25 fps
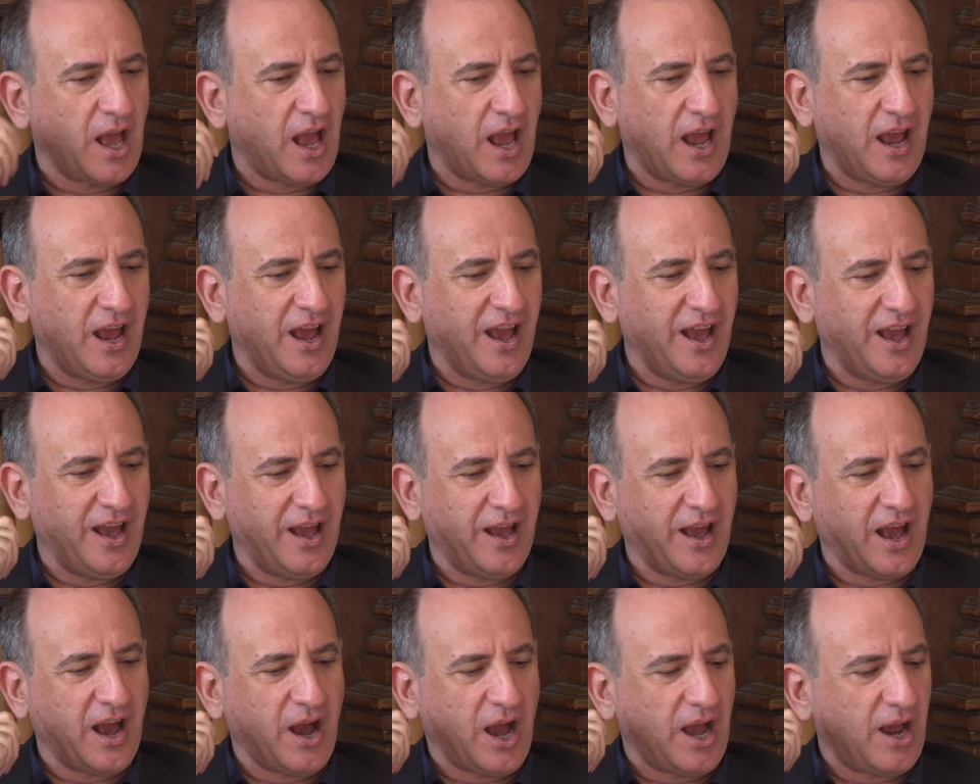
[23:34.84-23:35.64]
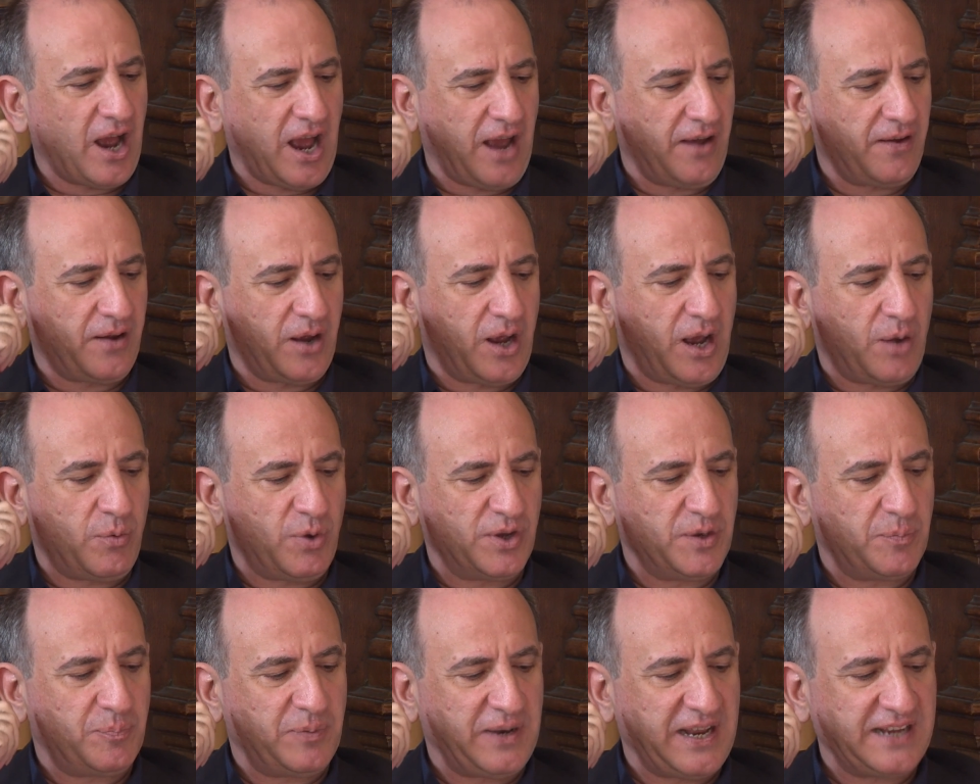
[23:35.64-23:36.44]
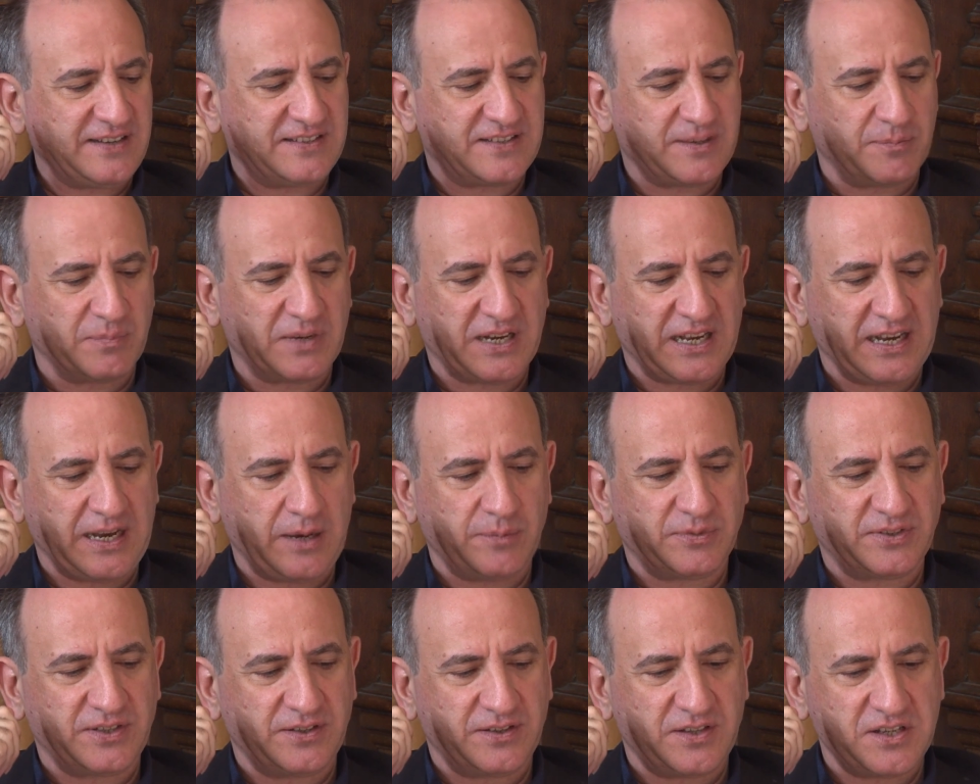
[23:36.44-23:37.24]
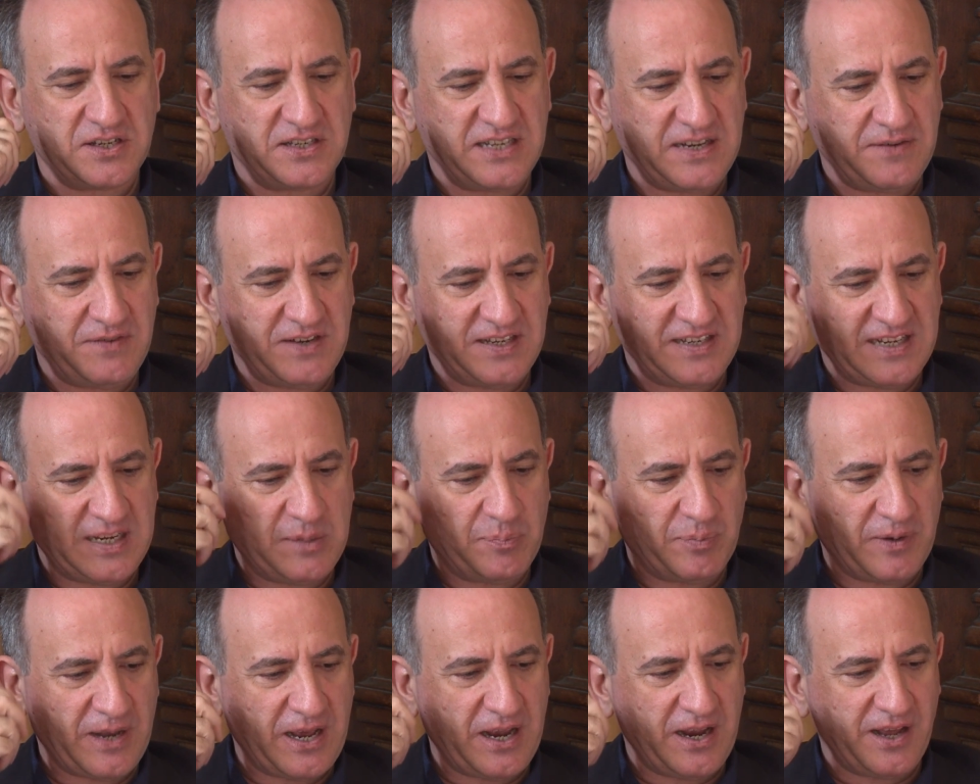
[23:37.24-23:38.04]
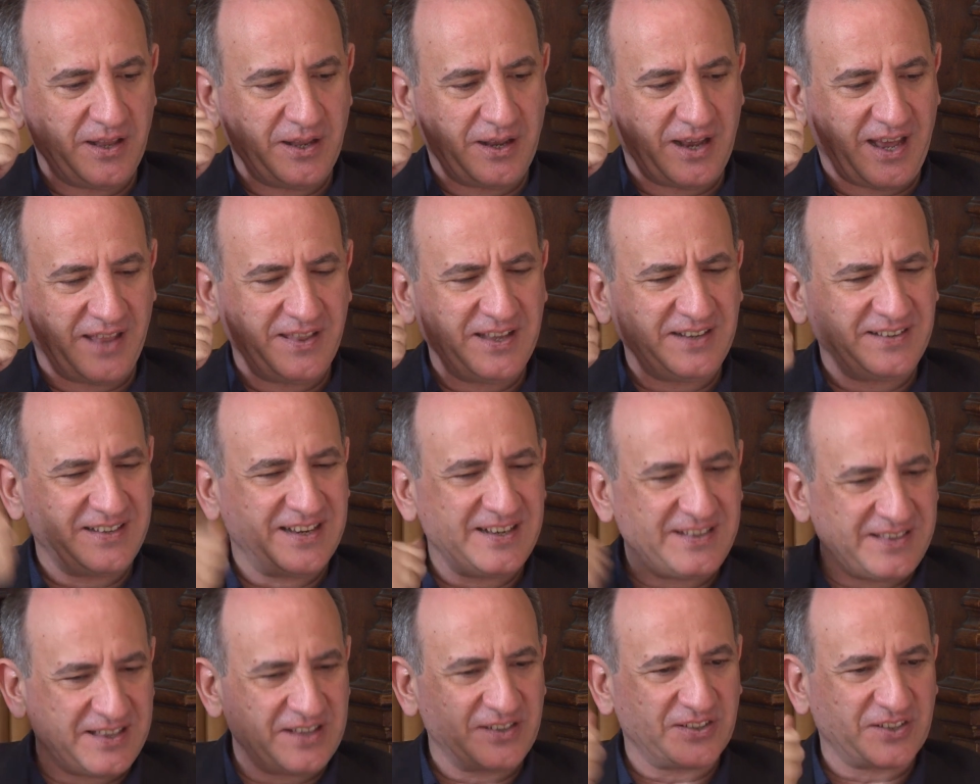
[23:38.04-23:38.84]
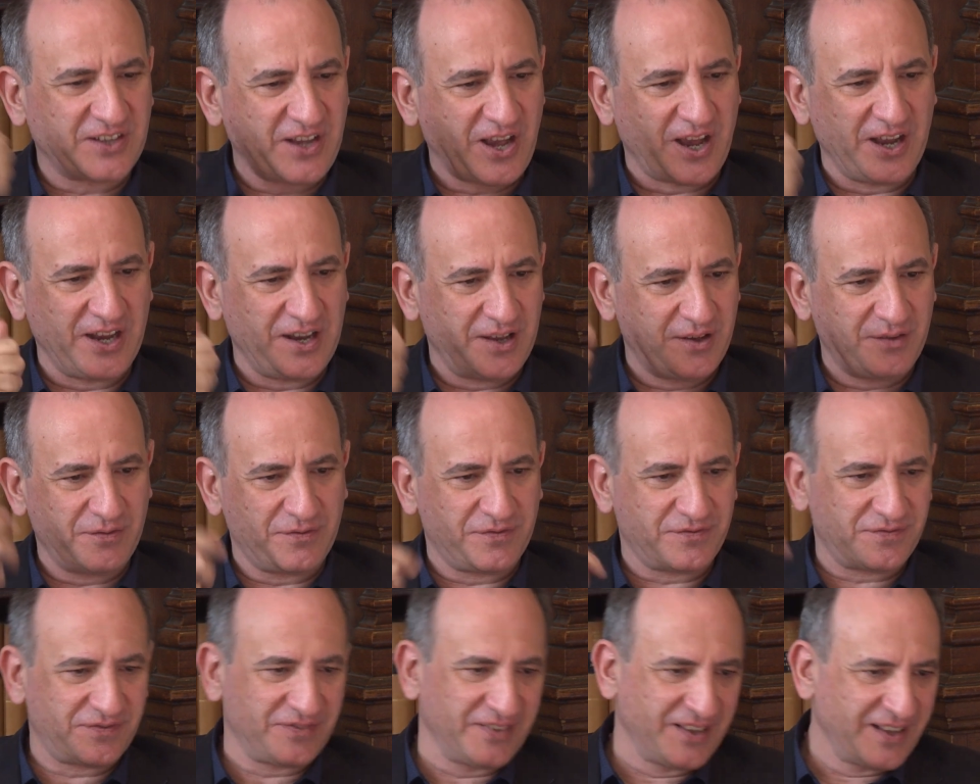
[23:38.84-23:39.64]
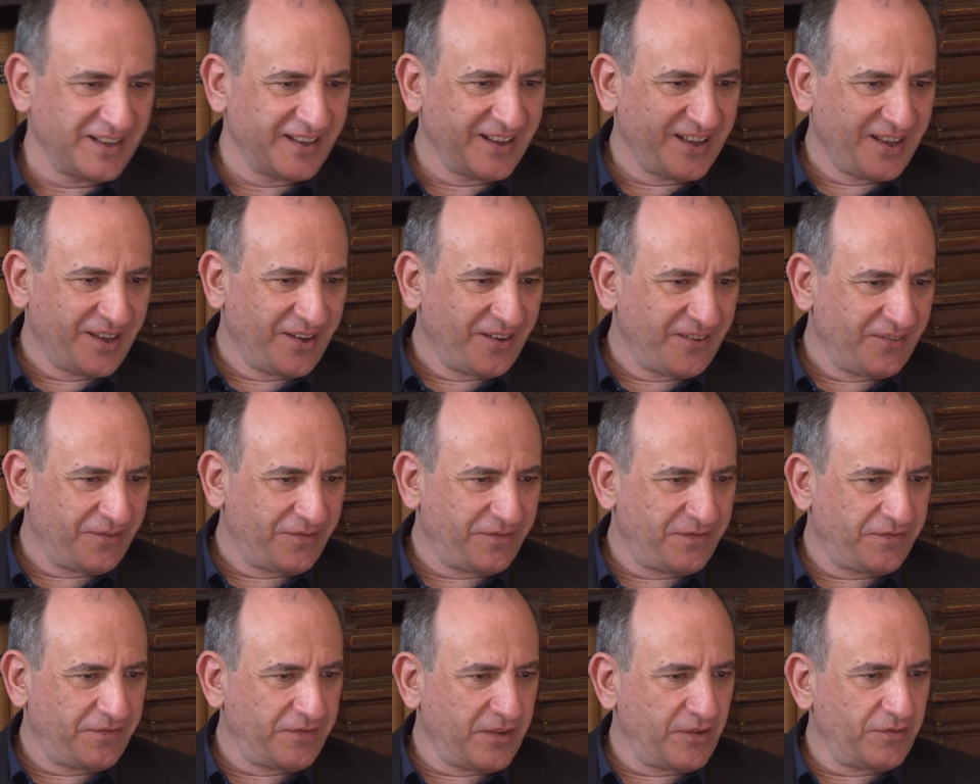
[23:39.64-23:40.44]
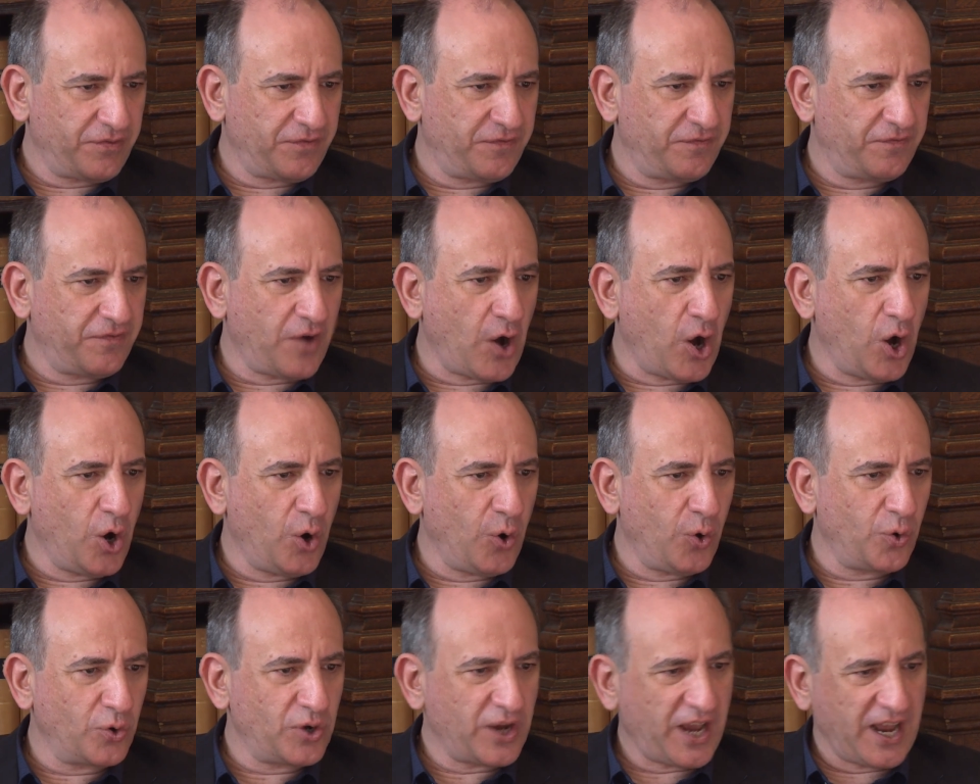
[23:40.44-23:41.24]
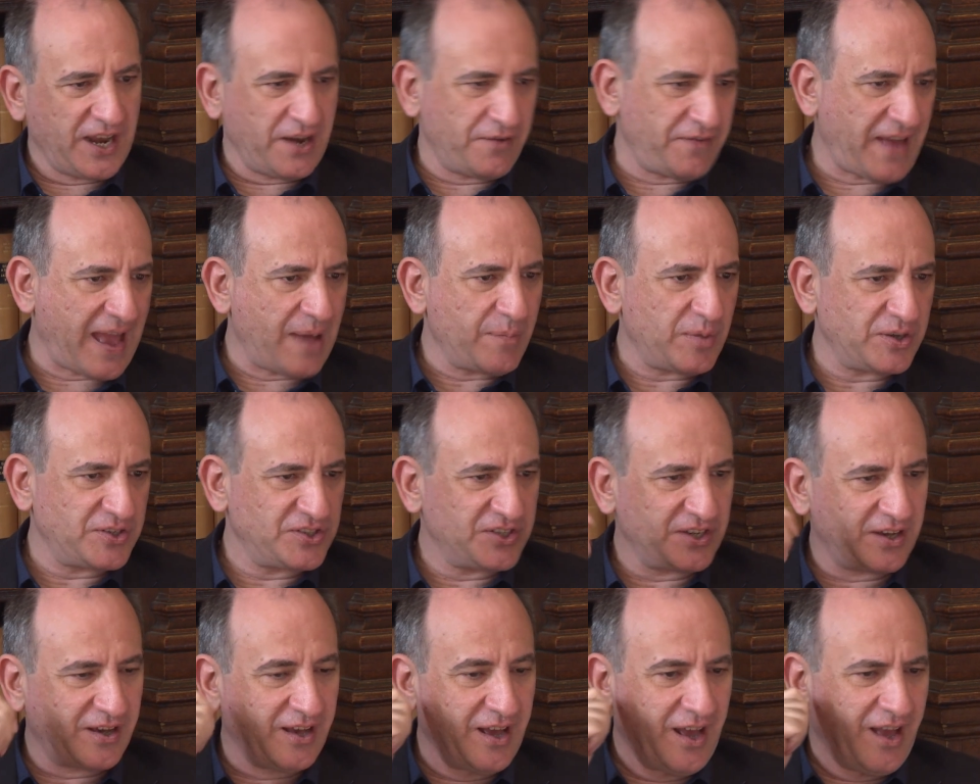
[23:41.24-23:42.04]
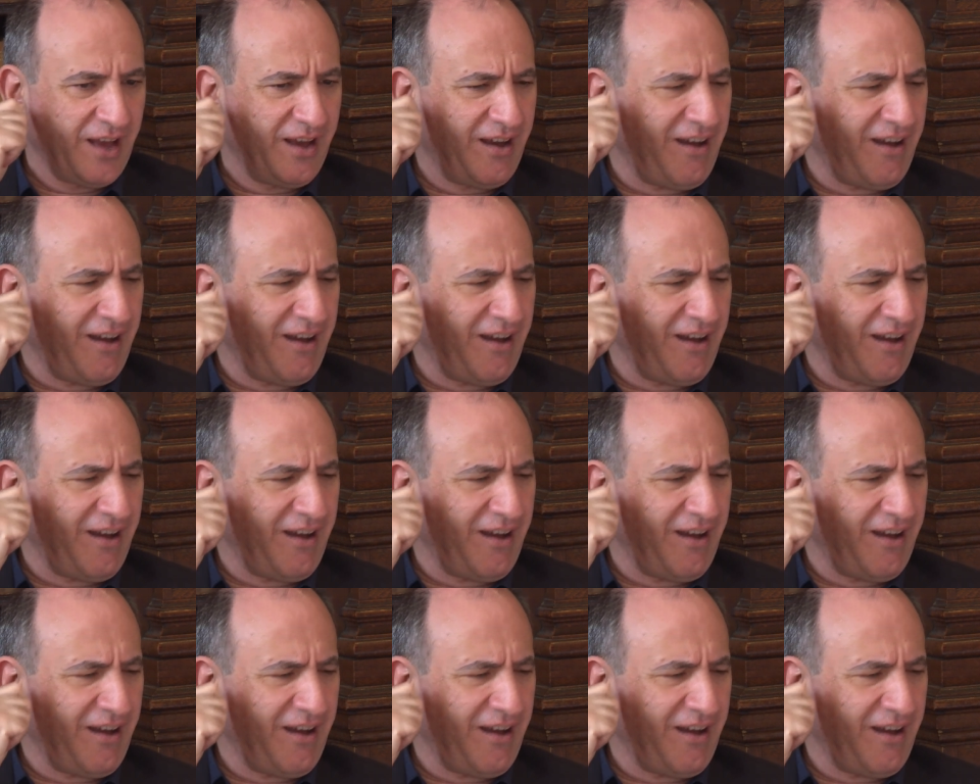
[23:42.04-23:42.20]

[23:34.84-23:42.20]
uh, I, I, I want to play some clips. Is there a D V D player? And they, and they did this kind of faux kind of amateur.